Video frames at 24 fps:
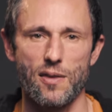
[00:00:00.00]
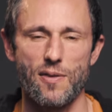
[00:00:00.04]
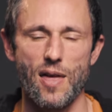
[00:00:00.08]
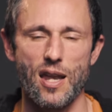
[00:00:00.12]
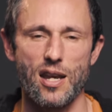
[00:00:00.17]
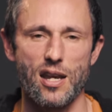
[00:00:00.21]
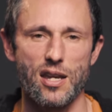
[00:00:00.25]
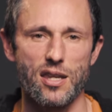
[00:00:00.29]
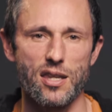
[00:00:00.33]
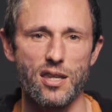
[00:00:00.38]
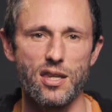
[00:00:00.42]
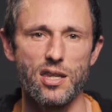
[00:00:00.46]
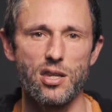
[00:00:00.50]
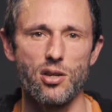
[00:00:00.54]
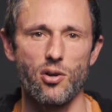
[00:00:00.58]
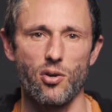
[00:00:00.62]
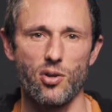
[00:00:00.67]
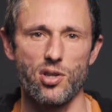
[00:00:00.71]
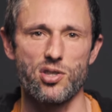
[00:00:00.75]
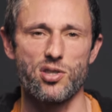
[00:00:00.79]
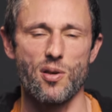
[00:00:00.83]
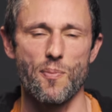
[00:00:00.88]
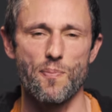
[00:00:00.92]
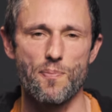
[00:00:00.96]
that an eel
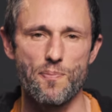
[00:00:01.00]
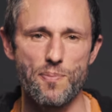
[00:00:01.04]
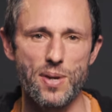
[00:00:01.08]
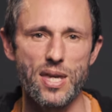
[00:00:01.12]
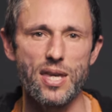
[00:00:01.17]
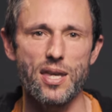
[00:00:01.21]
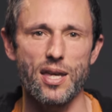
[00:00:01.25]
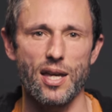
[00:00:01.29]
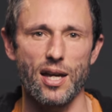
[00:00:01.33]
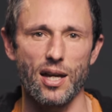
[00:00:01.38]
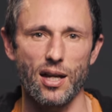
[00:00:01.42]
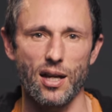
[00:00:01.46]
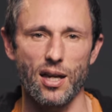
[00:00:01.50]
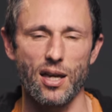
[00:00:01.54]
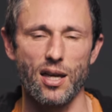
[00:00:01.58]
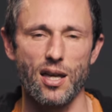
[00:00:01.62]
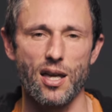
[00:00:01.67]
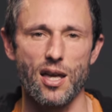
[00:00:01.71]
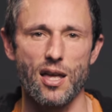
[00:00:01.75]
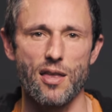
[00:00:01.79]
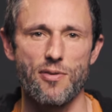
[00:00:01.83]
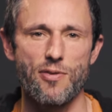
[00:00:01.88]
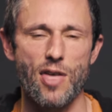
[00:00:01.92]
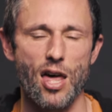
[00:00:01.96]
is a being,
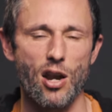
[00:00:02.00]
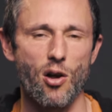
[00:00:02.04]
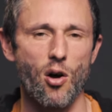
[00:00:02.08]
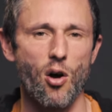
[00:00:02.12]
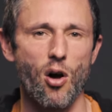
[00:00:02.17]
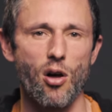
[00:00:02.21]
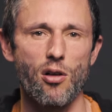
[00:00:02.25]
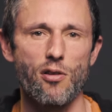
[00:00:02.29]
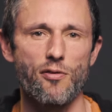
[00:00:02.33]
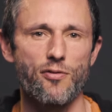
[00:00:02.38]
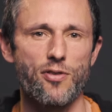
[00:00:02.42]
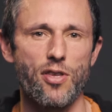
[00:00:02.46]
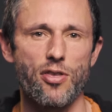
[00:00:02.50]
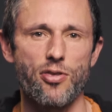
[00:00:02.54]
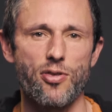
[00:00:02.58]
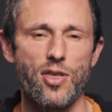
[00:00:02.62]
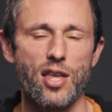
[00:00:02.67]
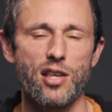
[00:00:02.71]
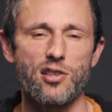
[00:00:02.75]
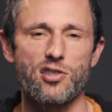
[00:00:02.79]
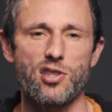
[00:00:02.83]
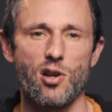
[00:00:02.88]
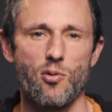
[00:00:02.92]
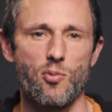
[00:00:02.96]
that all of the
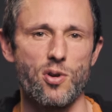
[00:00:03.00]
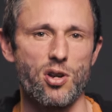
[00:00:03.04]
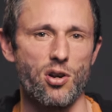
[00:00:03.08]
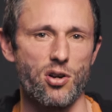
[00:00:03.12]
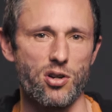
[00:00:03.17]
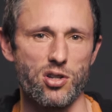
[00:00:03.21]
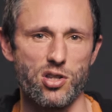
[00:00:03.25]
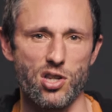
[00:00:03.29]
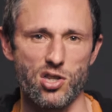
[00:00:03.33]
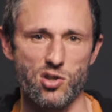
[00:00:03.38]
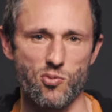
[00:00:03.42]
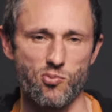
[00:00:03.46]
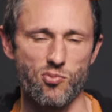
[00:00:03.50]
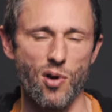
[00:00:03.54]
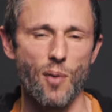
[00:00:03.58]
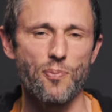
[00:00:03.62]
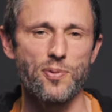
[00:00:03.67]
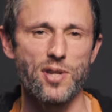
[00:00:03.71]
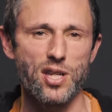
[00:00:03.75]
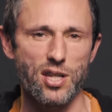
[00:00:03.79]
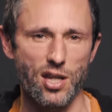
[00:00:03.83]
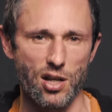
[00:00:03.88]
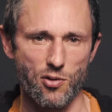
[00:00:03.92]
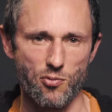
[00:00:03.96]
things that we are
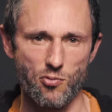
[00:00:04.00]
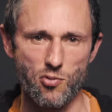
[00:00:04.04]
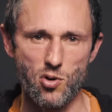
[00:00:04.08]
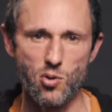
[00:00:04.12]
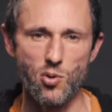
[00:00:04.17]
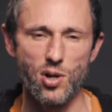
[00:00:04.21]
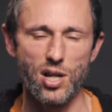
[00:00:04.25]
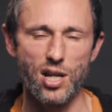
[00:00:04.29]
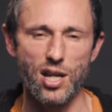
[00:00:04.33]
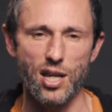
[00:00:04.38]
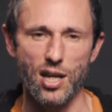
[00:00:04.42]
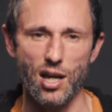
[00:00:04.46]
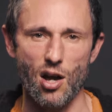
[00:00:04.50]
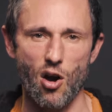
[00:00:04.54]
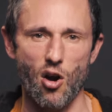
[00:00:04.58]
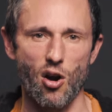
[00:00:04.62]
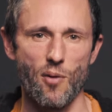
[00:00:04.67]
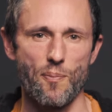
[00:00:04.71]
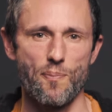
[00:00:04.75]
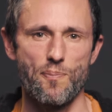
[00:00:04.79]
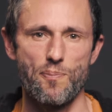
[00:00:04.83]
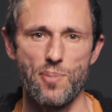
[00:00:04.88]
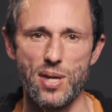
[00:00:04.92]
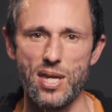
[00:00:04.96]
disrupting and ruining
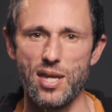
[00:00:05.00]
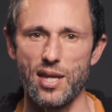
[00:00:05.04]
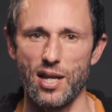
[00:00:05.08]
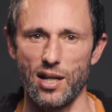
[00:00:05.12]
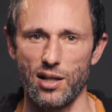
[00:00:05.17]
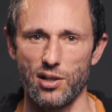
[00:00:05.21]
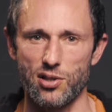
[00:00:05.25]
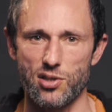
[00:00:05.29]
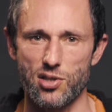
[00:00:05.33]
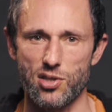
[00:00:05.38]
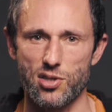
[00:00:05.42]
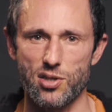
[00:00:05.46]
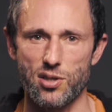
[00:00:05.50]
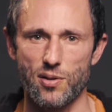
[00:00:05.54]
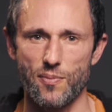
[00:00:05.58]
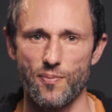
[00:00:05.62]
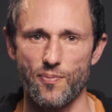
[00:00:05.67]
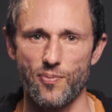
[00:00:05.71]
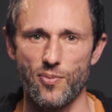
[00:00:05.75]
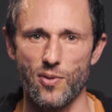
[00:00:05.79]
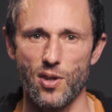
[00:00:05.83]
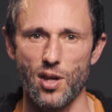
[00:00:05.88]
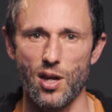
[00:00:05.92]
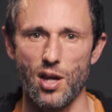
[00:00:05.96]
are beings.
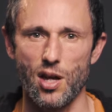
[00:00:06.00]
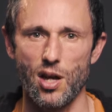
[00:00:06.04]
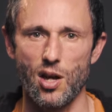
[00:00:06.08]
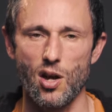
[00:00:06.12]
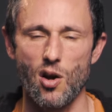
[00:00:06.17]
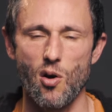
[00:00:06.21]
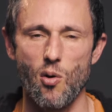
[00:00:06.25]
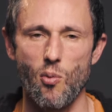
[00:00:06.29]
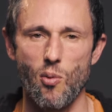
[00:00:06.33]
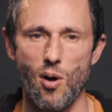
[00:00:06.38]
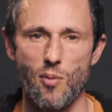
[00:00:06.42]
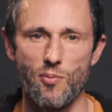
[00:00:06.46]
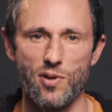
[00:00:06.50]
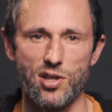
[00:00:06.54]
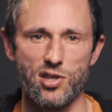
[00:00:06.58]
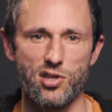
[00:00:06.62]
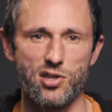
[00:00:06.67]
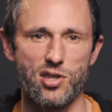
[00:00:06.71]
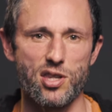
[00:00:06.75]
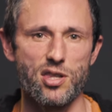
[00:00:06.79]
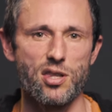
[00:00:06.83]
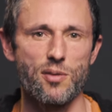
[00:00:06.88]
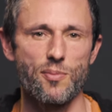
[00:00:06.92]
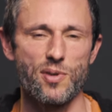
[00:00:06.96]
When we
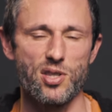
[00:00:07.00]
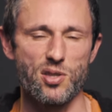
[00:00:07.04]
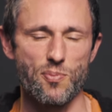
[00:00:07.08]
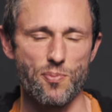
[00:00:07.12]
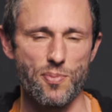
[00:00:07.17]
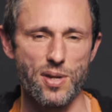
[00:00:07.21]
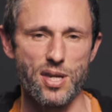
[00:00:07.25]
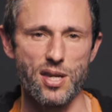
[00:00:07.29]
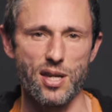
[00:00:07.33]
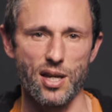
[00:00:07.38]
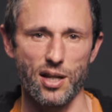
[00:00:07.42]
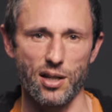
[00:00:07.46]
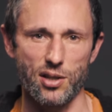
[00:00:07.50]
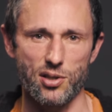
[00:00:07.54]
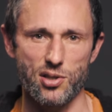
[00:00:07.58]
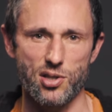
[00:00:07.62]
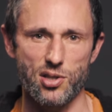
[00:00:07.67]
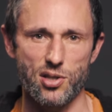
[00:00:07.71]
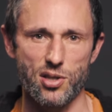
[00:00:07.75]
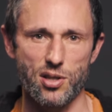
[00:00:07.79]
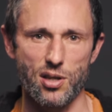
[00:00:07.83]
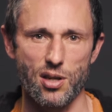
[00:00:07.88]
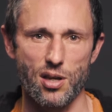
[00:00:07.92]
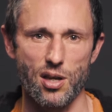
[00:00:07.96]
see them as
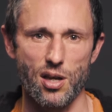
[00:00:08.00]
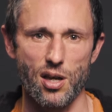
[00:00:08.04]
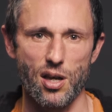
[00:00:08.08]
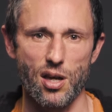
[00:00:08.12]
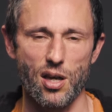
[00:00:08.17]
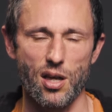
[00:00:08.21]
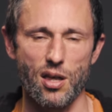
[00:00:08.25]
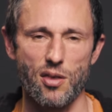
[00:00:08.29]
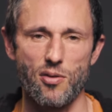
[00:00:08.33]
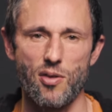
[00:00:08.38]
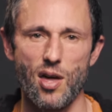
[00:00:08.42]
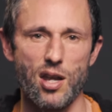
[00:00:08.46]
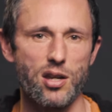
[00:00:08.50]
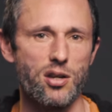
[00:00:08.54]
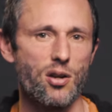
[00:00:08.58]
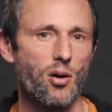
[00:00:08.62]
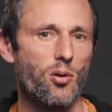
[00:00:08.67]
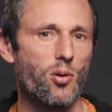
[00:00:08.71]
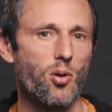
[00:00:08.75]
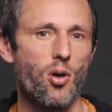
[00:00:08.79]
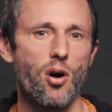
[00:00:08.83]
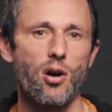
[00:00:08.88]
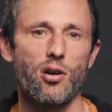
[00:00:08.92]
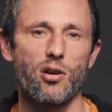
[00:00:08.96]
beings, then
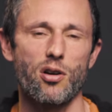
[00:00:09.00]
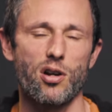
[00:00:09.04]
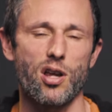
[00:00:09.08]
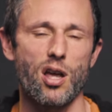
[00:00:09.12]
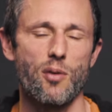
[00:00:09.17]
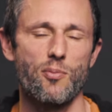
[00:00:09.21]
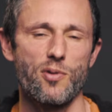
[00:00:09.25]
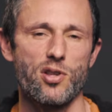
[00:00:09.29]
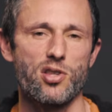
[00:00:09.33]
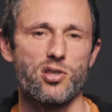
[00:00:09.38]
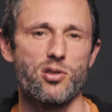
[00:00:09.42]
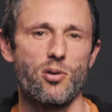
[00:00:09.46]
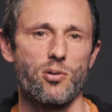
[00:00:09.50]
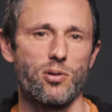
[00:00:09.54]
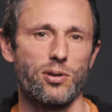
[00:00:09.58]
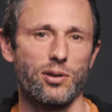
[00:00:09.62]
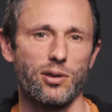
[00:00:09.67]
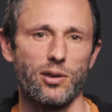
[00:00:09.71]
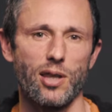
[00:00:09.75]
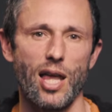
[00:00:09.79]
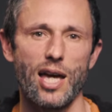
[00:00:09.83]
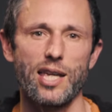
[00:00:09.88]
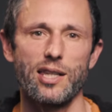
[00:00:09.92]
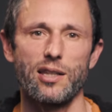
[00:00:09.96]
no longer can we so
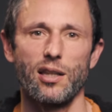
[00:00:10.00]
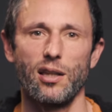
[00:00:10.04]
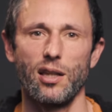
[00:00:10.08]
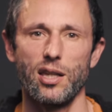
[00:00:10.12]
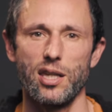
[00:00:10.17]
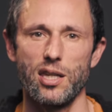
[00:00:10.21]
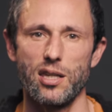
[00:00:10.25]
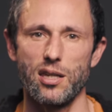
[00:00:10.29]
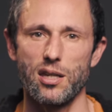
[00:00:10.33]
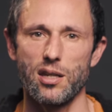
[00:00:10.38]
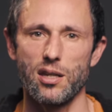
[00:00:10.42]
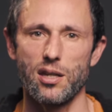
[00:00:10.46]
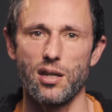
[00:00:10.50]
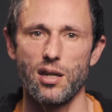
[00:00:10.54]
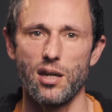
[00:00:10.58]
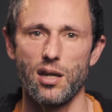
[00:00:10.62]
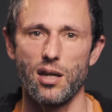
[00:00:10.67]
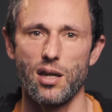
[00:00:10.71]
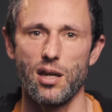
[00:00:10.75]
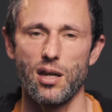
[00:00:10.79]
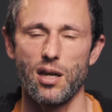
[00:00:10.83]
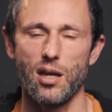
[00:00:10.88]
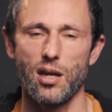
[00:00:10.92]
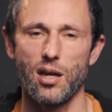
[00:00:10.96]
lightly
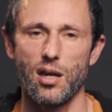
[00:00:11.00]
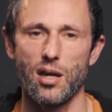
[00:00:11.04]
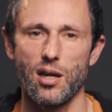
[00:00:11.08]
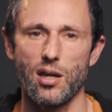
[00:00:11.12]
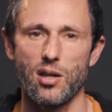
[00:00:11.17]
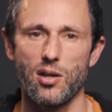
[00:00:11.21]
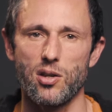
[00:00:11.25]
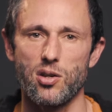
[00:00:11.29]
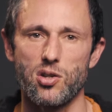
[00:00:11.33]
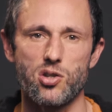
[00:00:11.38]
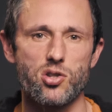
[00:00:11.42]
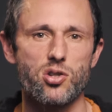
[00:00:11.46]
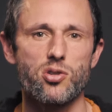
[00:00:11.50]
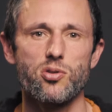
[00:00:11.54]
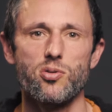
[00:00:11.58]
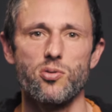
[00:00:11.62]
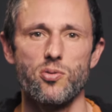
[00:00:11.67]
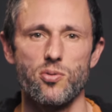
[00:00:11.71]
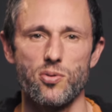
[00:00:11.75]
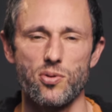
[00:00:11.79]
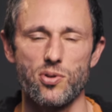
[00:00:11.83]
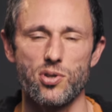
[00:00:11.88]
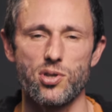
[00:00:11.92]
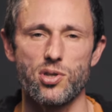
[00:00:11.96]

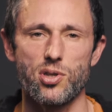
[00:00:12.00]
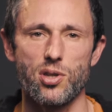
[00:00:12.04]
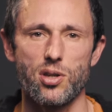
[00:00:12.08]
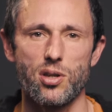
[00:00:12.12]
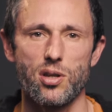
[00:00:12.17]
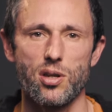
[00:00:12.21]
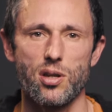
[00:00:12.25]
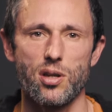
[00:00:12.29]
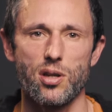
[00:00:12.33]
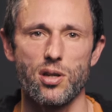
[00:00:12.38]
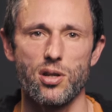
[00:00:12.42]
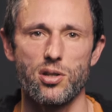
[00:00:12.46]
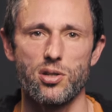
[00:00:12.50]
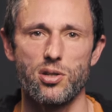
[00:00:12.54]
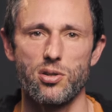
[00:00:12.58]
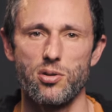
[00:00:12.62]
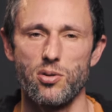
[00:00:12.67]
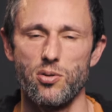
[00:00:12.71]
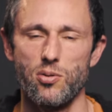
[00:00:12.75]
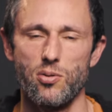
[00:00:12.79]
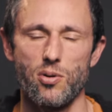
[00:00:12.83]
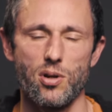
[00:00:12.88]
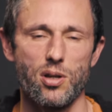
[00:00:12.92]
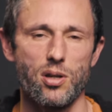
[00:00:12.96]
choose
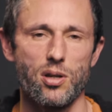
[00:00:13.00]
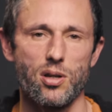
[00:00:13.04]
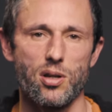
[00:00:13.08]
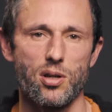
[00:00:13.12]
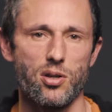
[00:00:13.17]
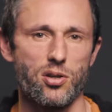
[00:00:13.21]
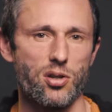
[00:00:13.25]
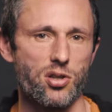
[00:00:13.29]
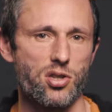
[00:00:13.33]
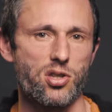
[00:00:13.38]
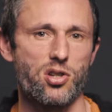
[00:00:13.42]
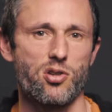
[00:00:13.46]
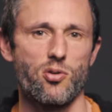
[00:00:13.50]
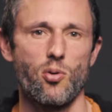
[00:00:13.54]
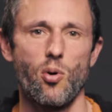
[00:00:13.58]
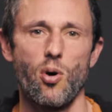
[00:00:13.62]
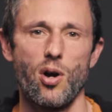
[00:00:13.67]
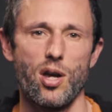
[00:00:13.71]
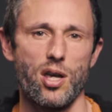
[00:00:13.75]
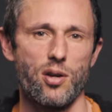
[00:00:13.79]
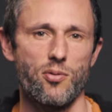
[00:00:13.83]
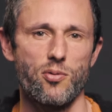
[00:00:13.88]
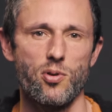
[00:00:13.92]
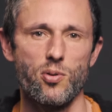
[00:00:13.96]
to
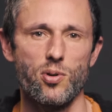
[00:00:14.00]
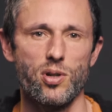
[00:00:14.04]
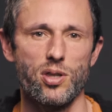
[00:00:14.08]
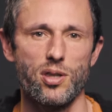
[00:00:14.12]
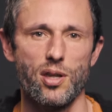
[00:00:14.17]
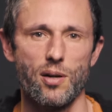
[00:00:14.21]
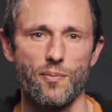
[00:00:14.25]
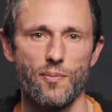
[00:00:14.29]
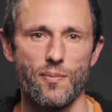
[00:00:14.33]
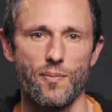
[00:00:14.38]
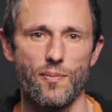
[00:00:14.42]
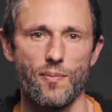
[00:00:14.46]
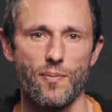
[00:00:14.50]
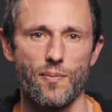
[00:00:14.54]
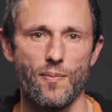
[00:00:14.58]
destroy and ruin them.